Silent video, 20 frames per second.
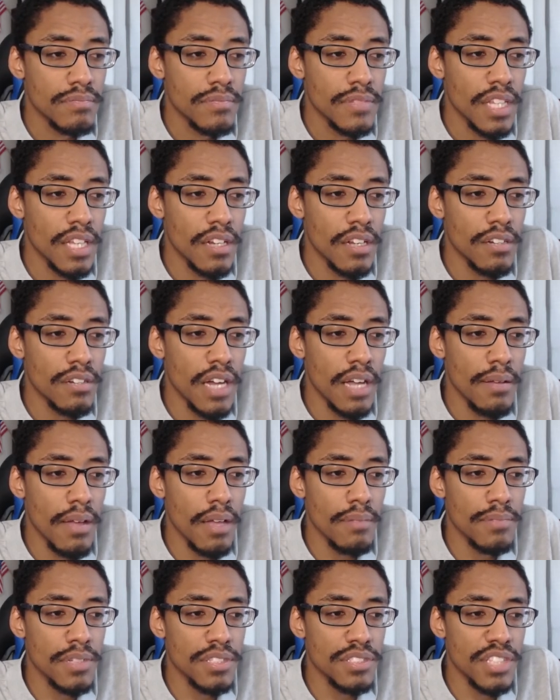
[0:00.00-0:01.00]
You know,
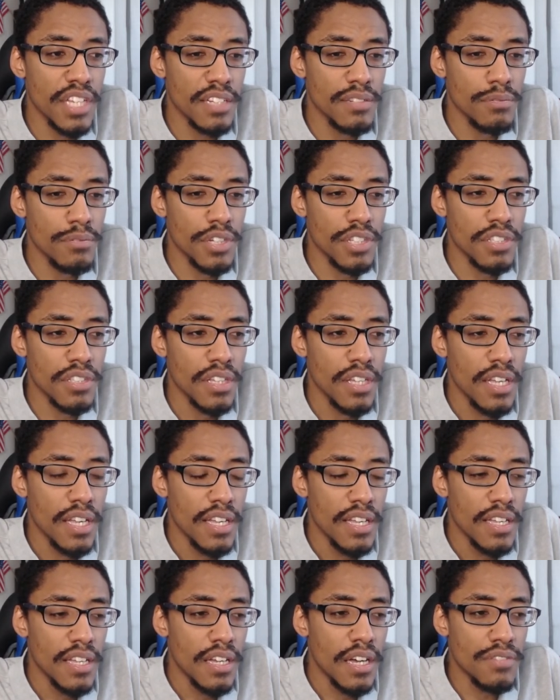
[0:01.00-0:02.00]
I'm content with...
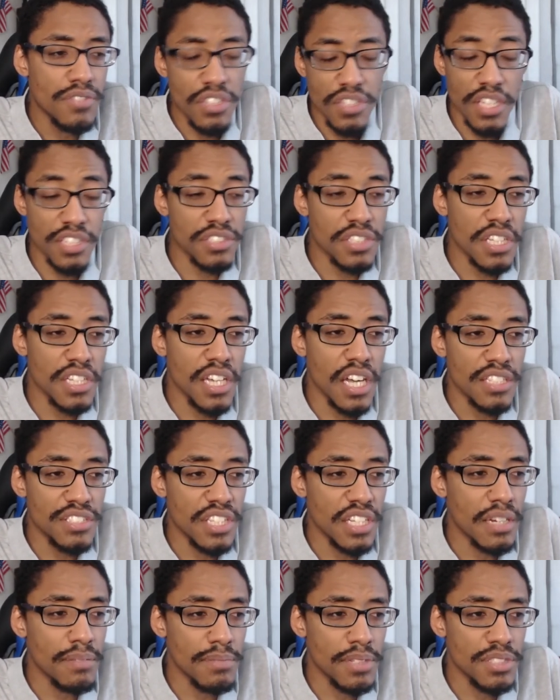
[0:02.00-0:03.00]
of the Disney
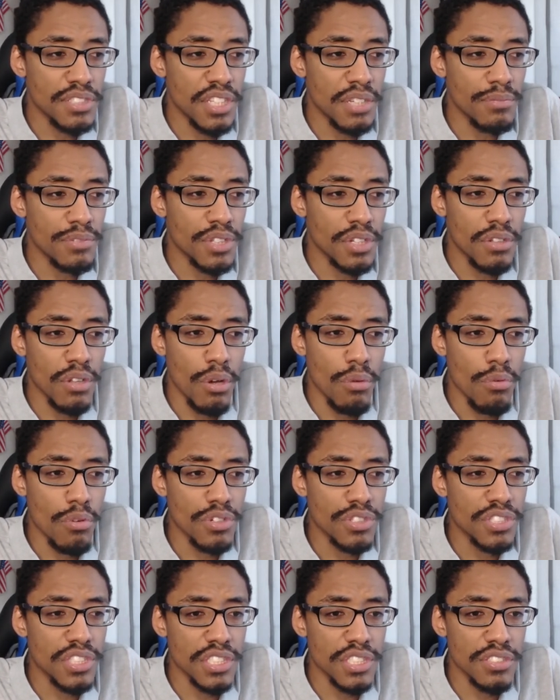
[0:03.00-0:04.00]
content, I'm content with the Clone
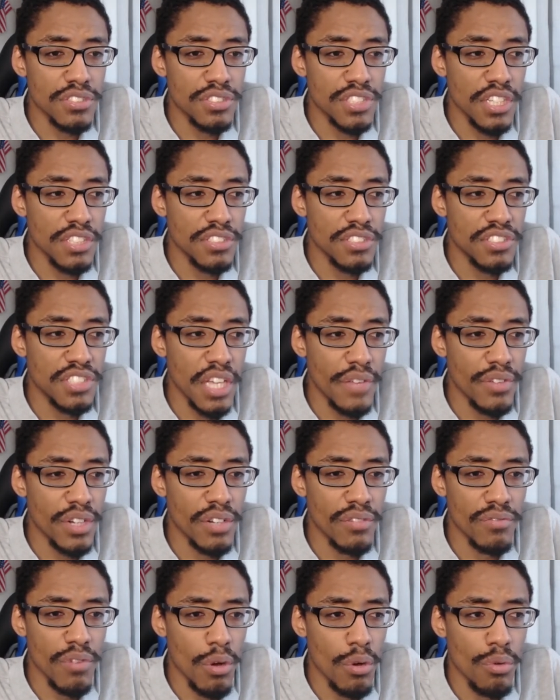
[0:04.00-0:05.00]
Wars Season 7
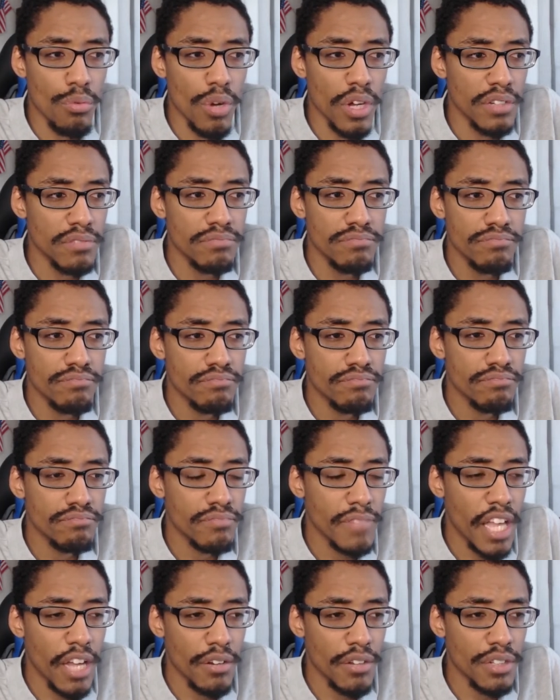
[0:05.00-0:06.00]
and Rogue One.
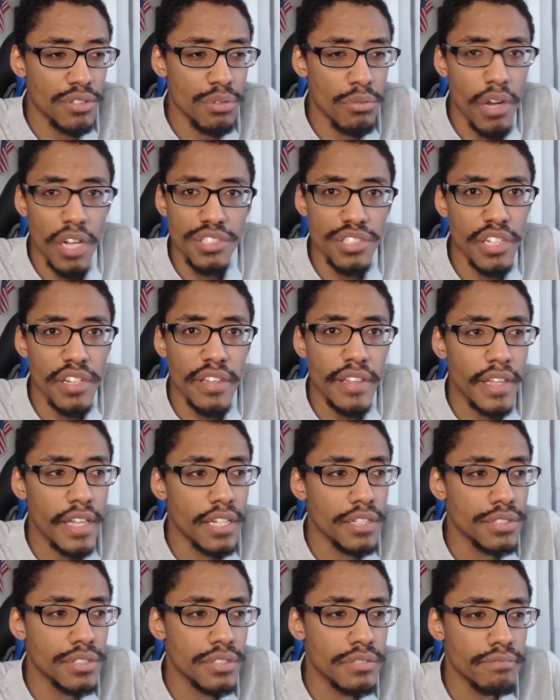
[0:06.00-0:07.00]
I don't need to watch anything
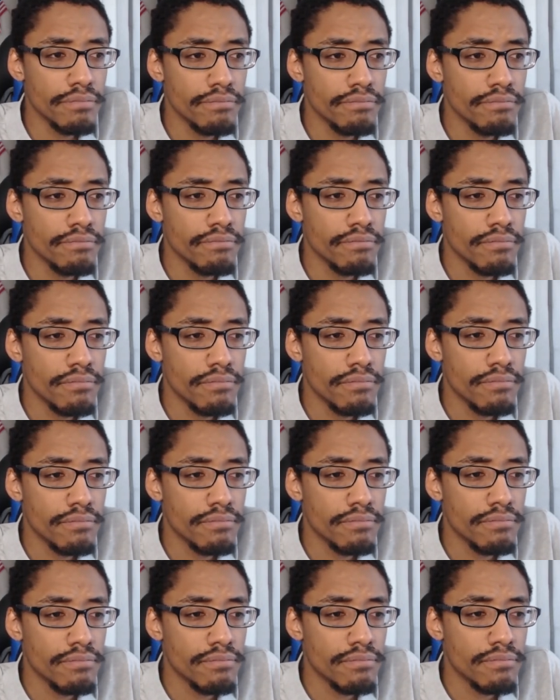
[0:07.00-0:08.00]
else.
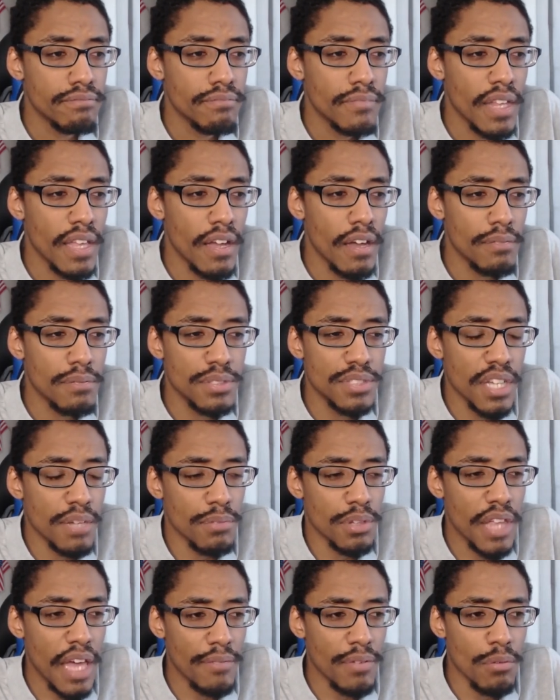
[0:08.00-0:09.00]
You know, I'm content
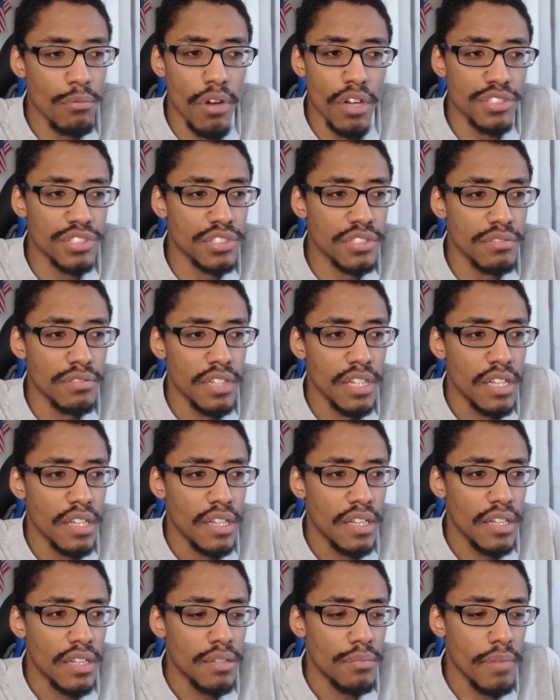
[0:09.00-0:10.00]
with having watched
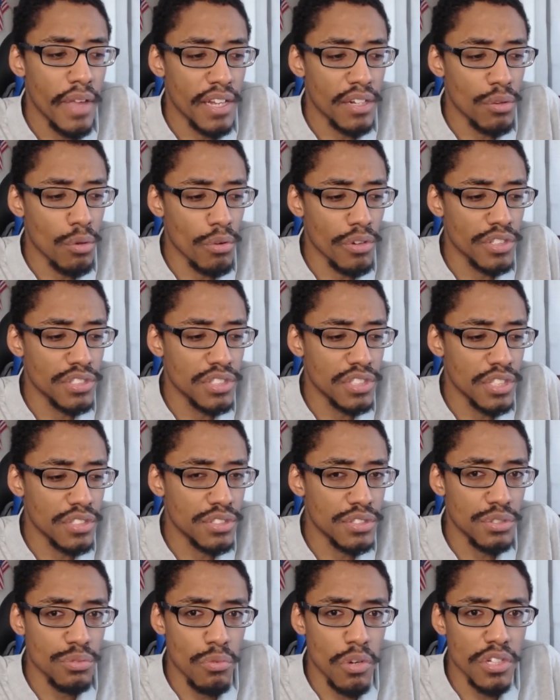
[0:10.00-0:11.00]
Mandalorian
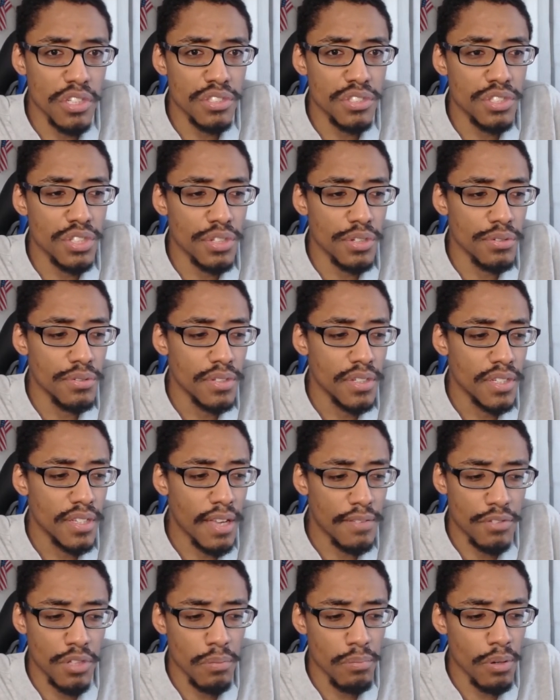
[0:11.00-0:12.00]
Seasons 1 and 2.
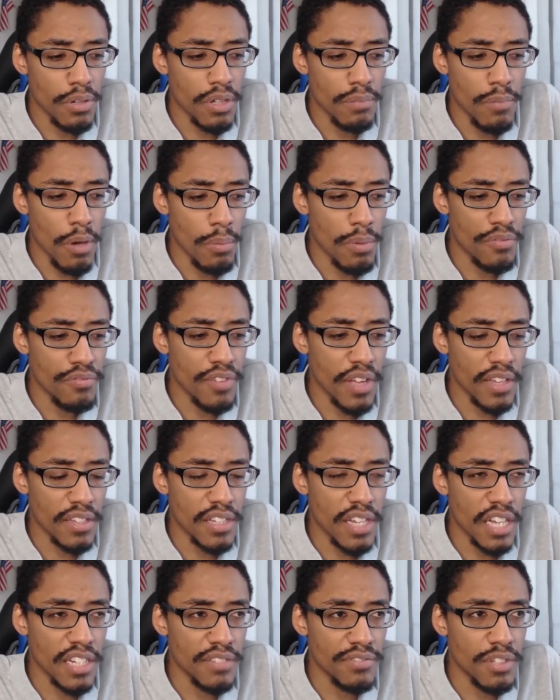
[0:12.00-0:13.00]
After the Book of Boba
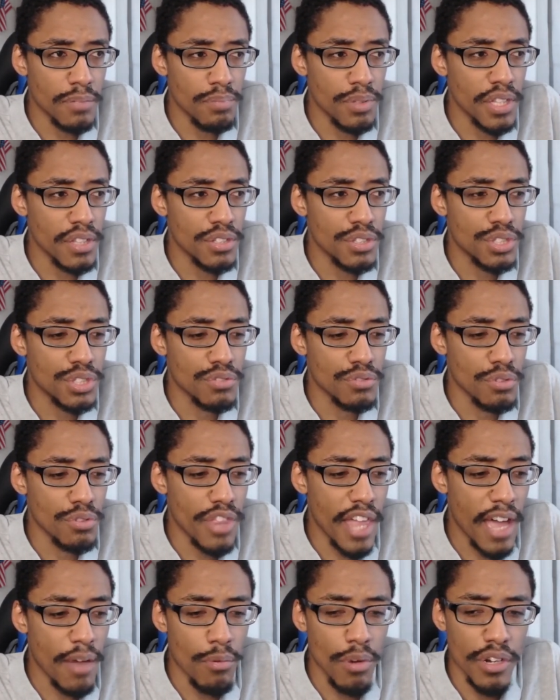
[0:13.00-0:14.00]
Fett kind of completely
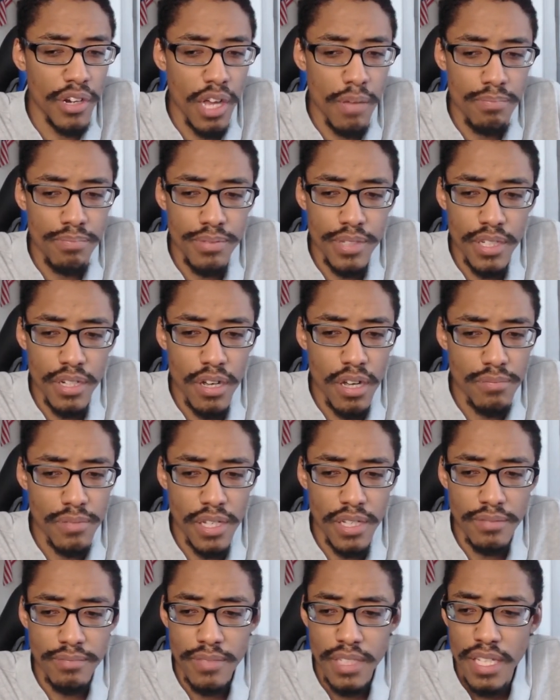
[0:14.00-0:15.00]
screwed that one up, you
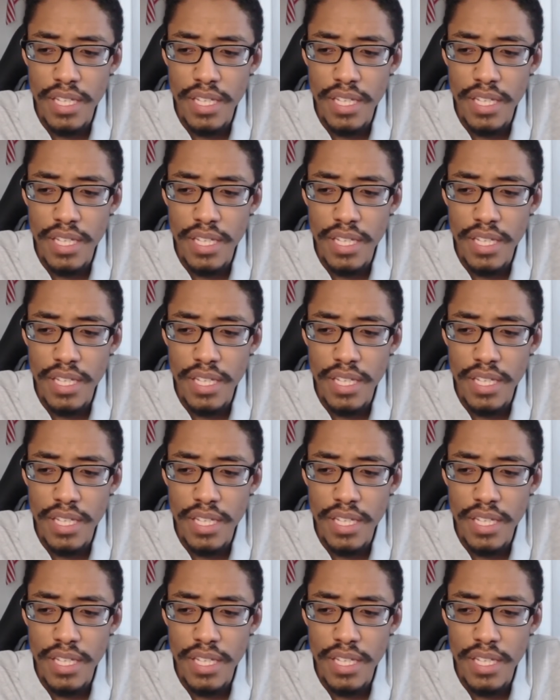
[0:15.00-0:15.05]
know,